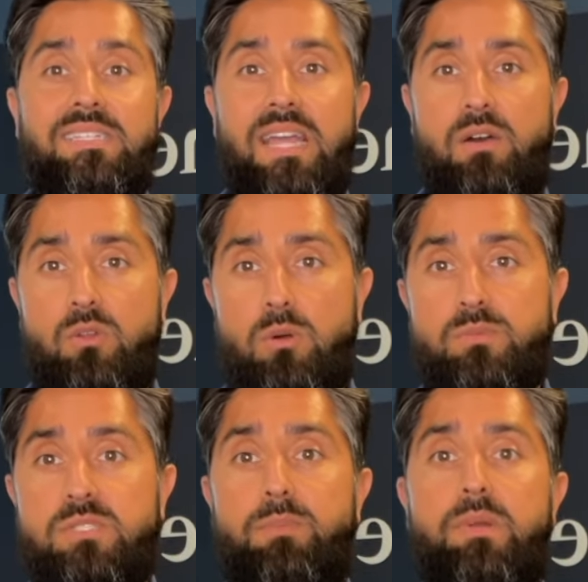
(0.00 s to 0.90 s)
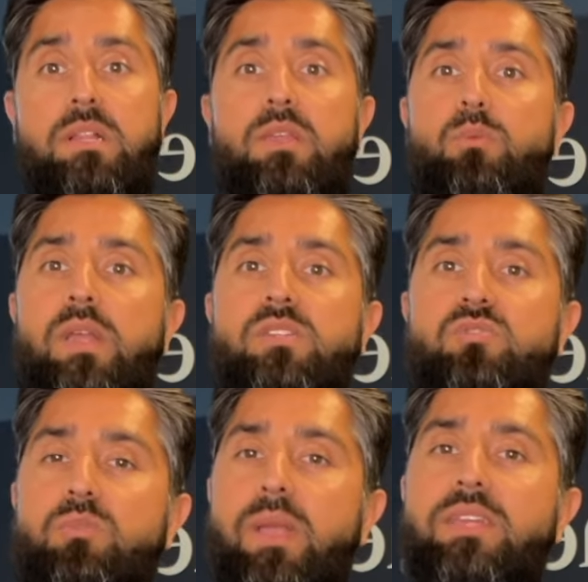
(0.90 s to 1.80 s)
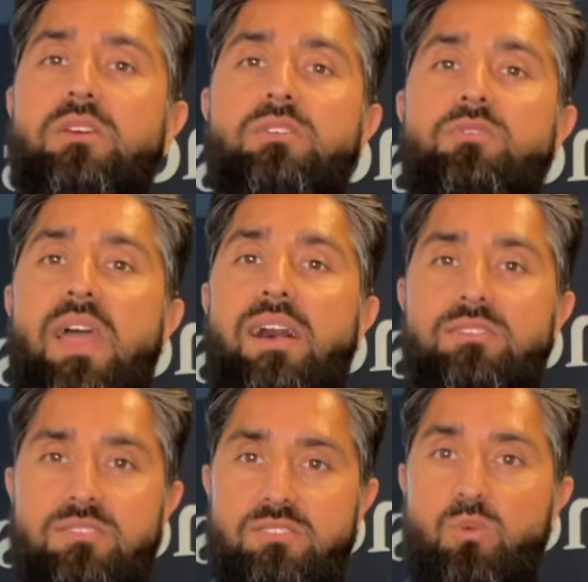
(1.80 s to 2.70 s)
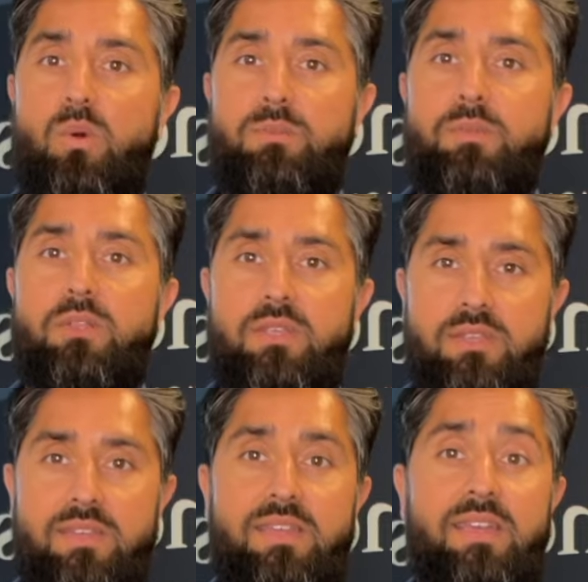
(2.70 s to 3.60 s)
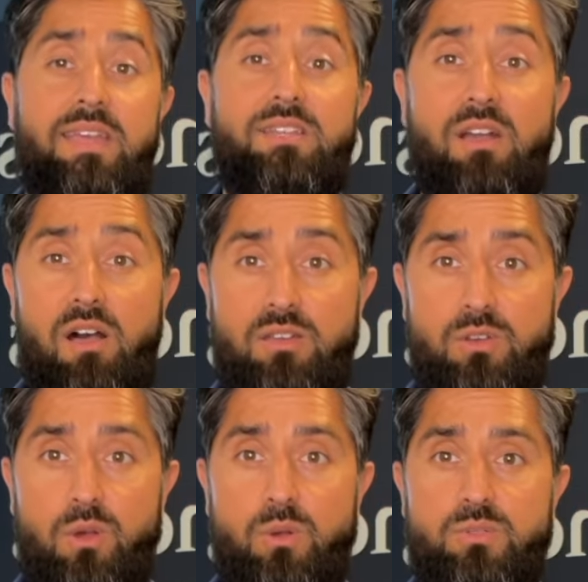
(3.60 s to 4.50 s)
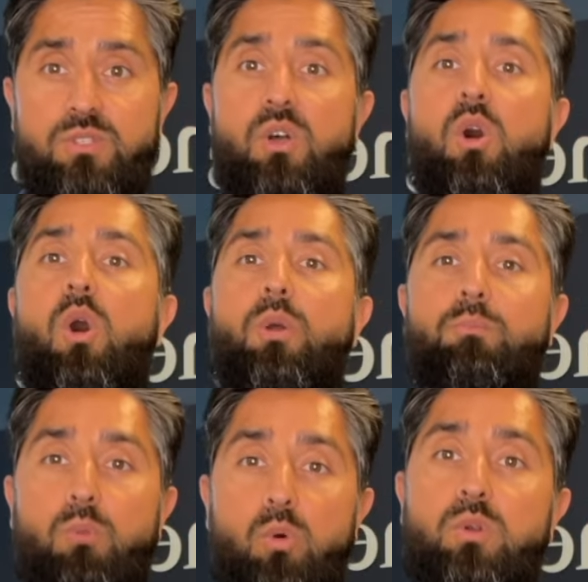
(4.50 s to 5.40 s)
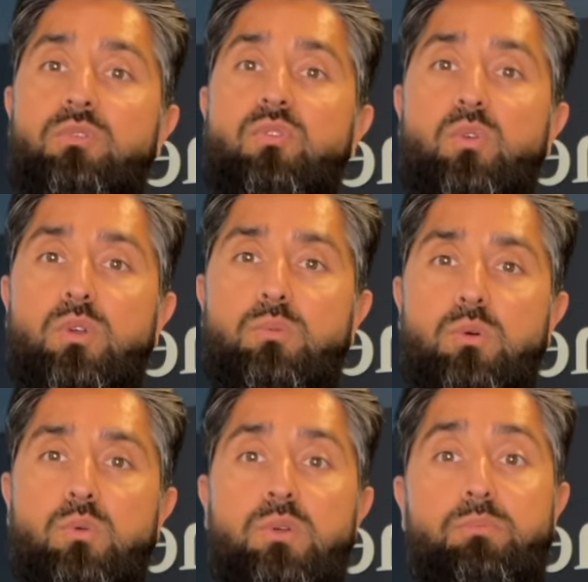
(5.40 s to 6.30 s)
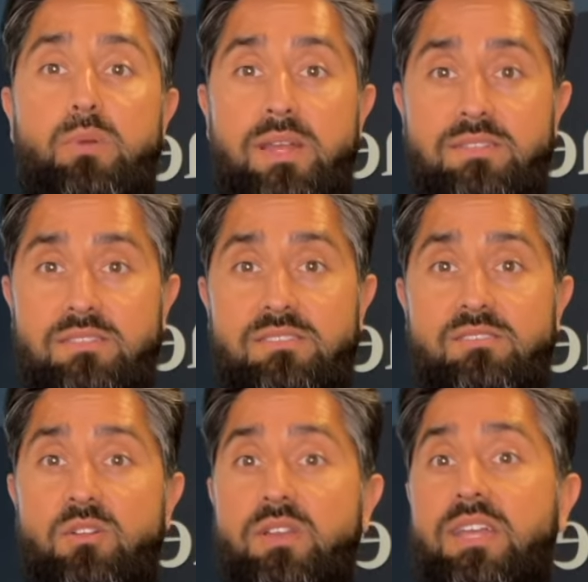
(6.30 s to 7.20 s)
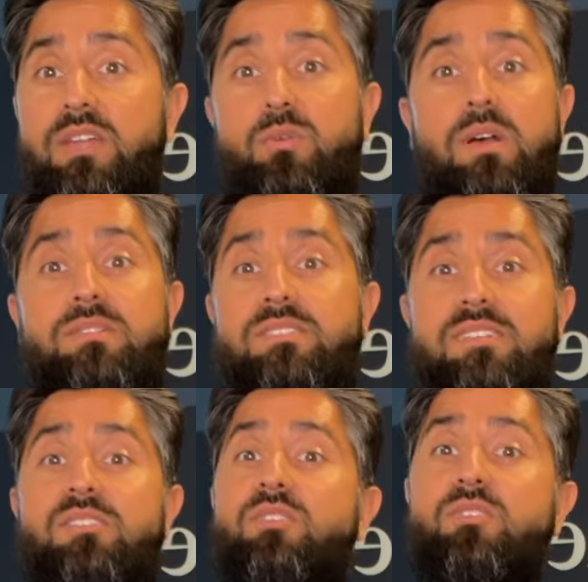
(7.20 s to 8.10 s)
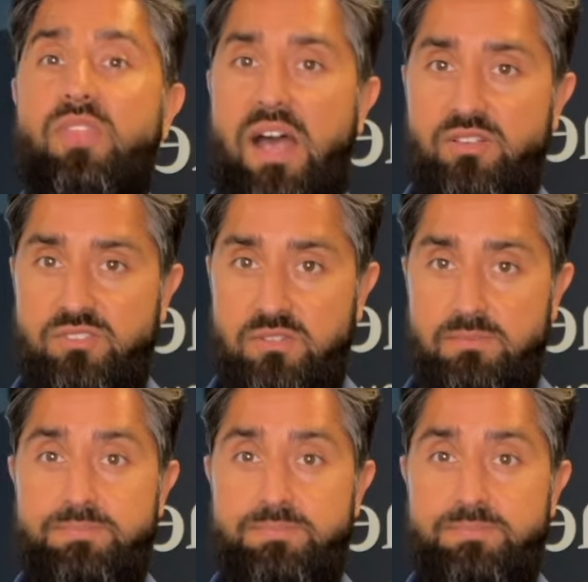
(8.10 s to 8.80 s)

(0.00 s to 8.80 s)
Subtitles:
Townhomes typically range from $800,000 to $1 million, and condos are more affordable, with prices starting at around $600,000.